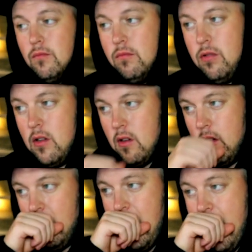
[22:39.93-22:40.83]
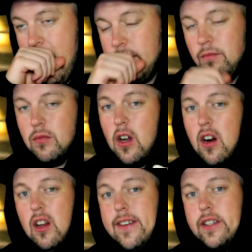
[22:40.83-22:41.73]
on a
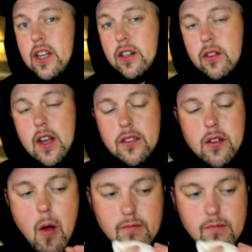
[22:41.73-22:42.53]
lie detector test